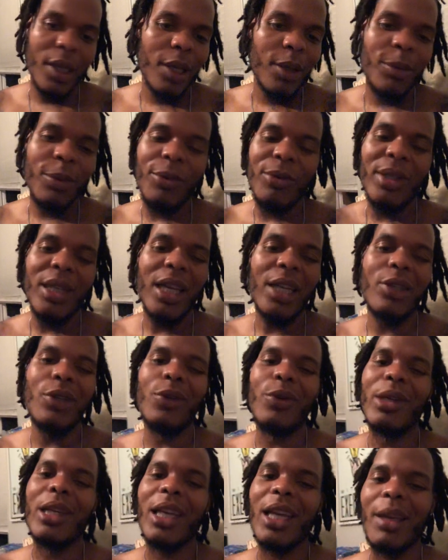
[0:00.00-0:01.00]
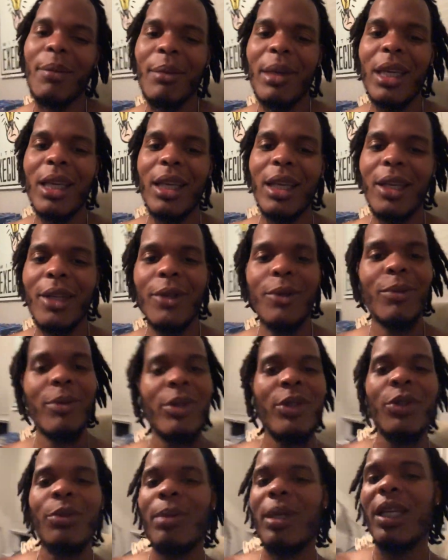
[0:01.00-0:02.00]
But we're not doing that, man. We
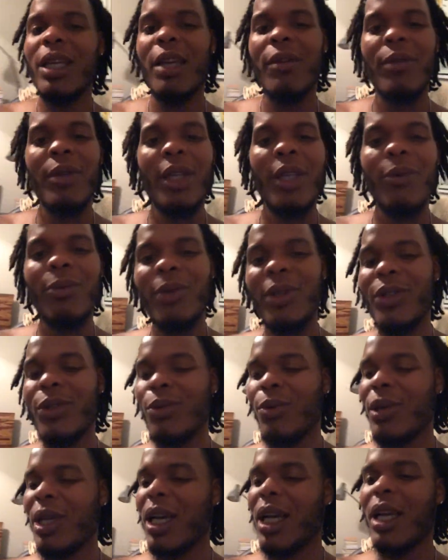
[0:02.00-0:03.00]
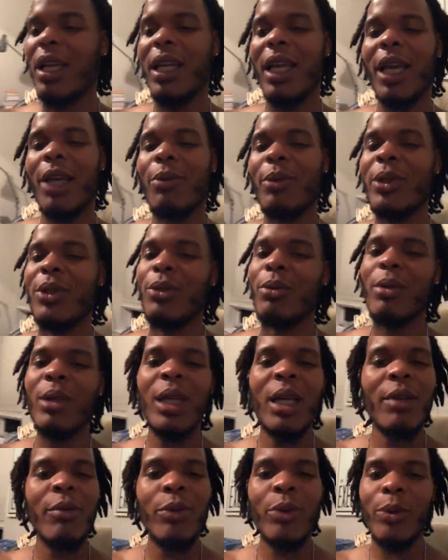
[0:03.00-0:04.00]
too benevolent. We too godlike. We too
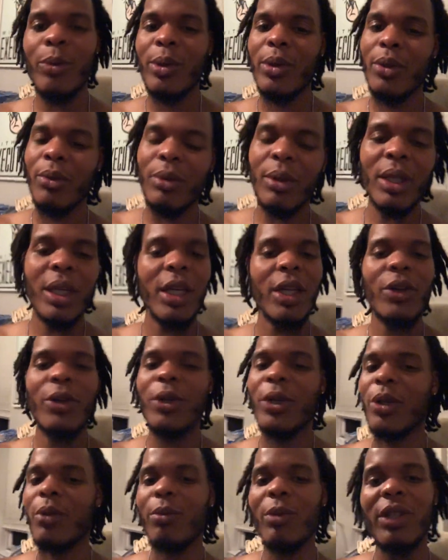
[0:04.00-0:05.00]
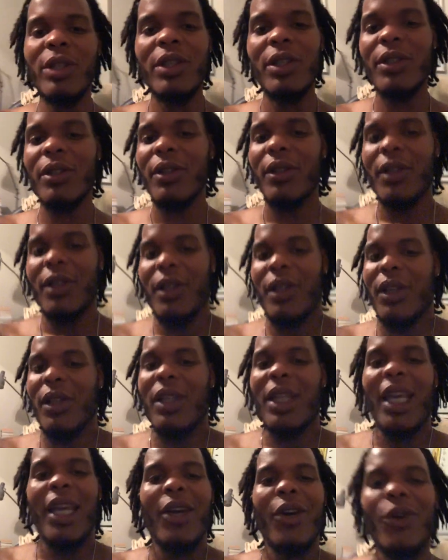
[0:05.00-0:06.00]
loving. We too caring. We just
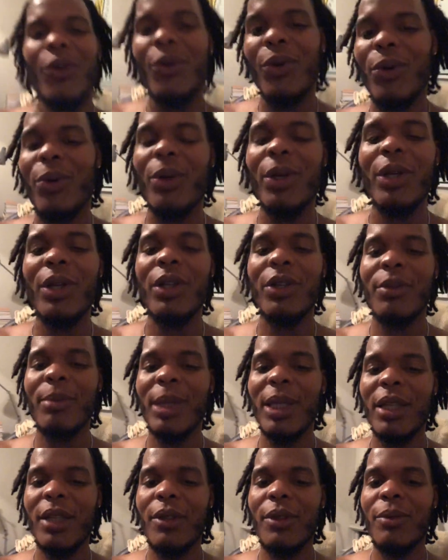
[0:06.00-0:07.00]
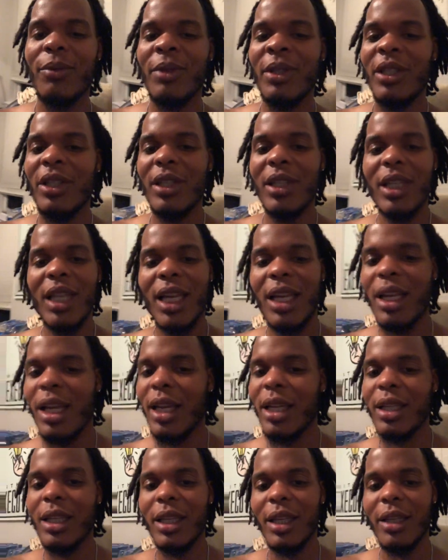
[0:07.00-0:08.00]
can't hold a grudge, man. We just not
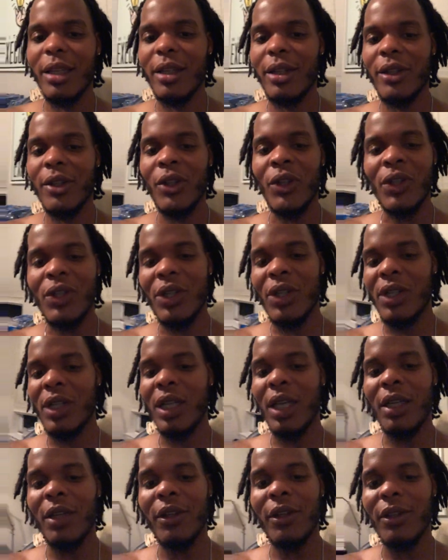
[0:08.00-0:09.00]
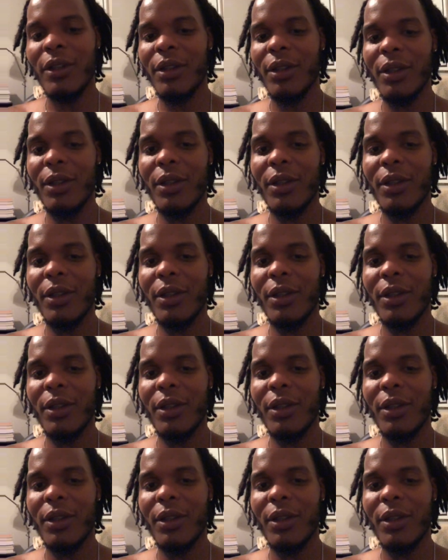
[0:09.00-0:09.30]
like that. It's just not us.